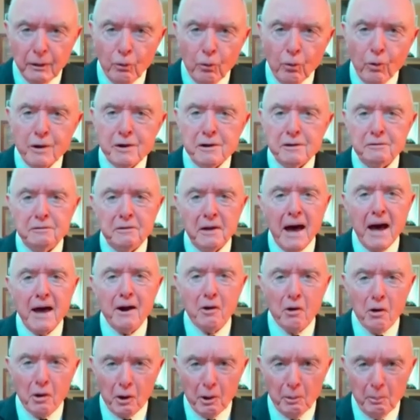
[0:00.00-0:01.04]
what is that
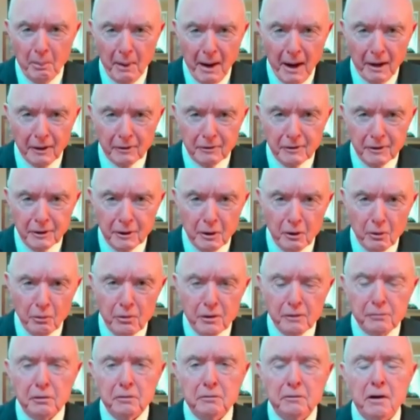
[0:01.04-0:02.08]
all about?
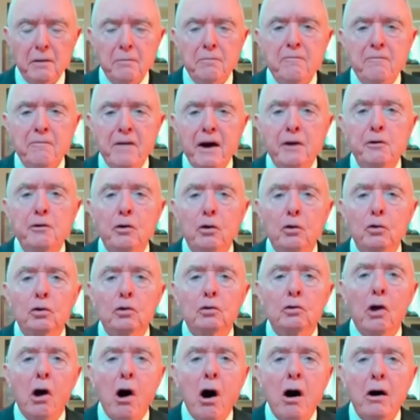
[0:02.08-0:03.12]
This is a federal
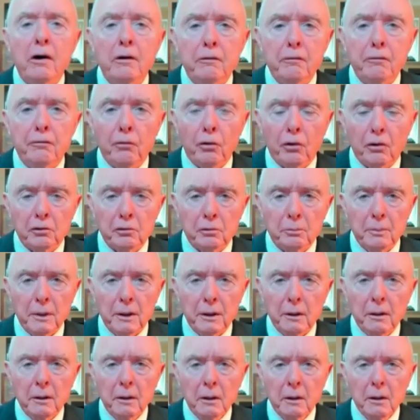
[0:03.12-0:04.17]
law
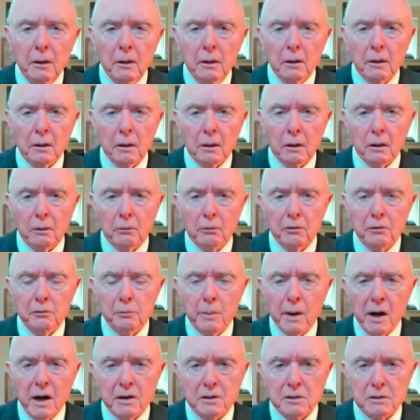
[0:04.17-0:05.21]
enforcement
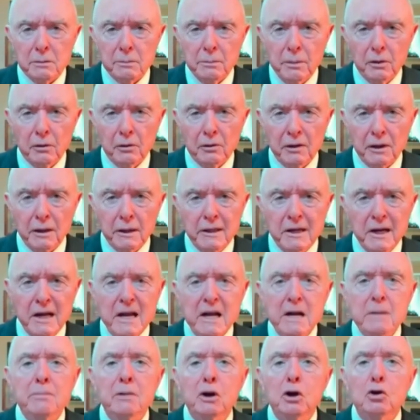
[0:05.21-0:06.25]
responsibility, an
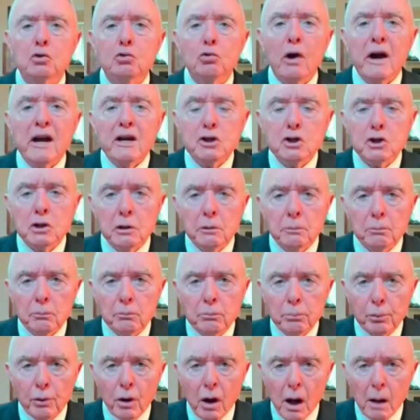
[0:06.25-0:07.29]
immigration
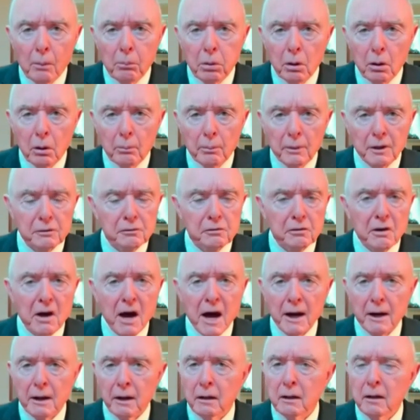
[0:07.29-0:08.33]
problem. It's
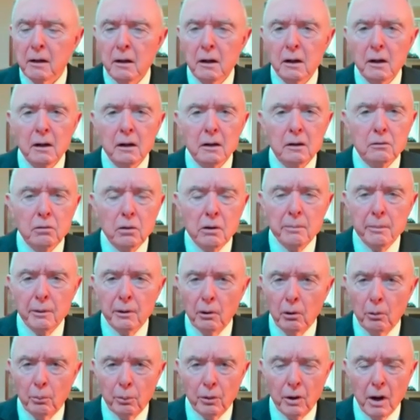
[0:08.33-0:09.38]
not a
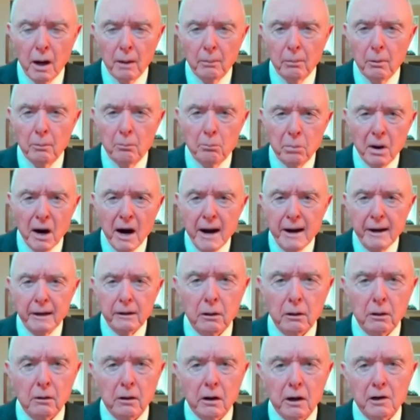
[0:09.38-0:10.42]
criminal problem by
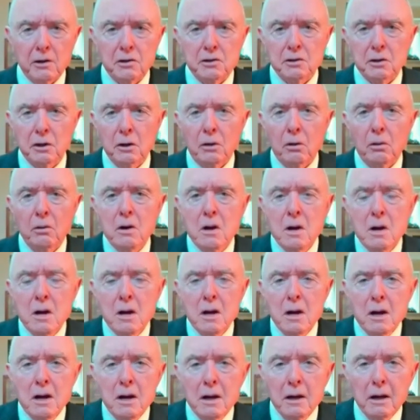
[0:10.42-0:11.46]
large. So,
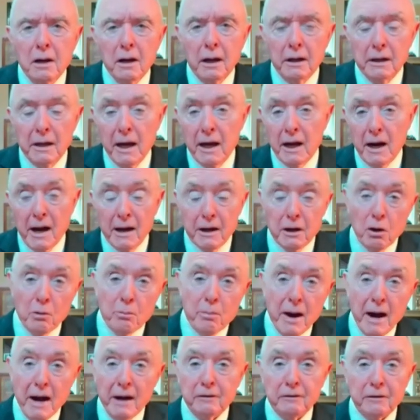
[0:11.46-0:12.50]
again, I go
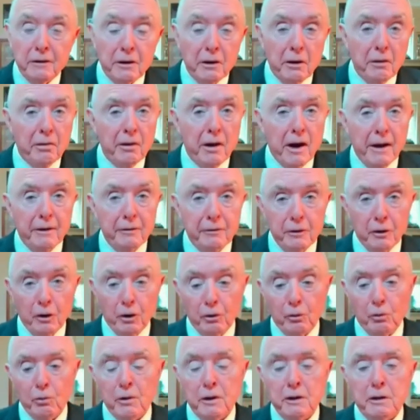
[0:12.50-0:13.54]
back to the thought,
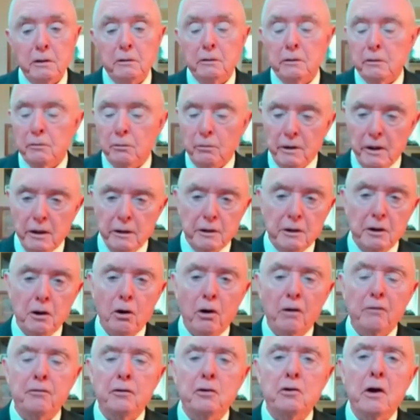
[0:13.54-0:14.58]
though, when
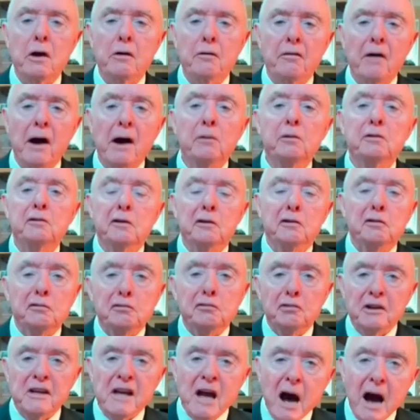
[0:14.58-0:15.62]
if I was a
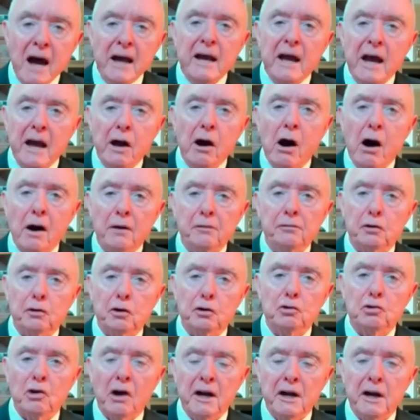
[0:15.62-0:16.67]
CIA officer
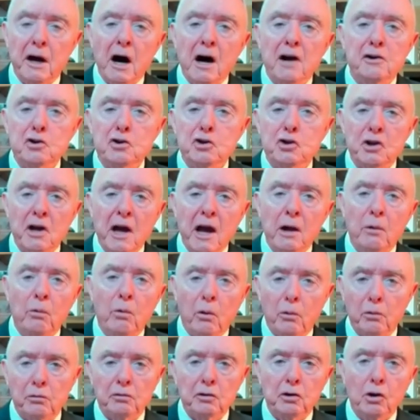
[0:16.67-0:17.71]
trying to understand
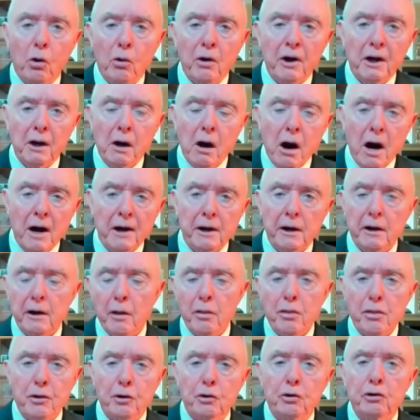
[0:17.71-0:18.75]
what was going on in a
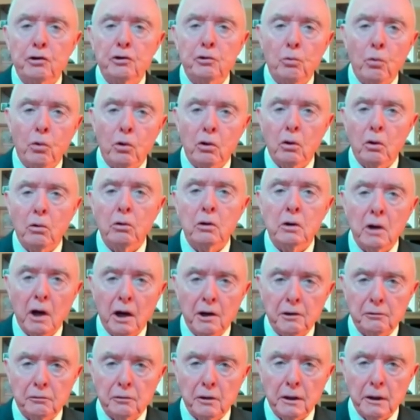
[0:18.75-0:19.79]
third world
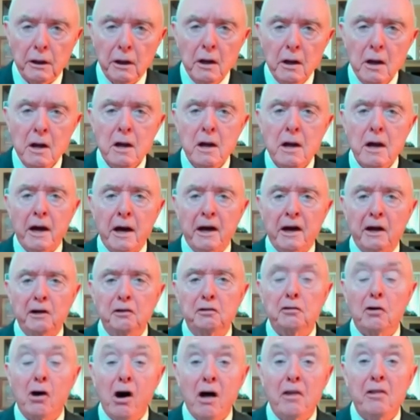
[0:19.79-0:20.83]
country, and I
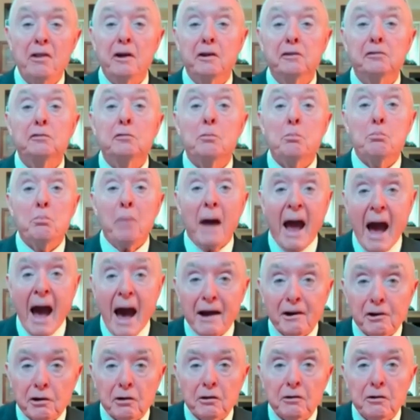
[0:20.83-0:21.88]
saw this
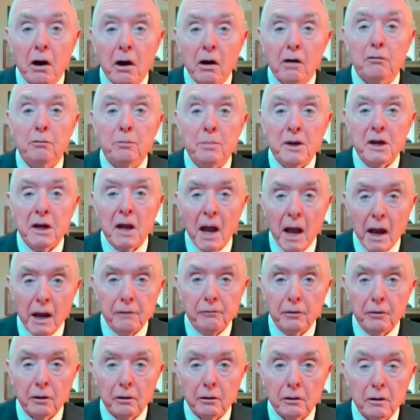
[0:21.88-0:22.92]
pattern of
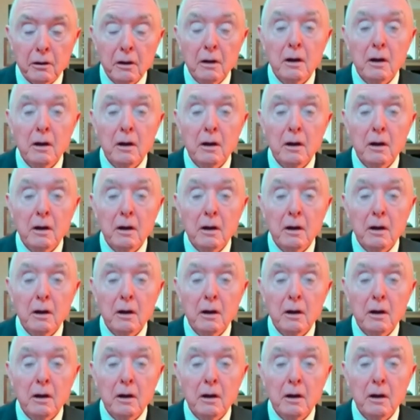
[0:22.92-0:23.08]
behavior,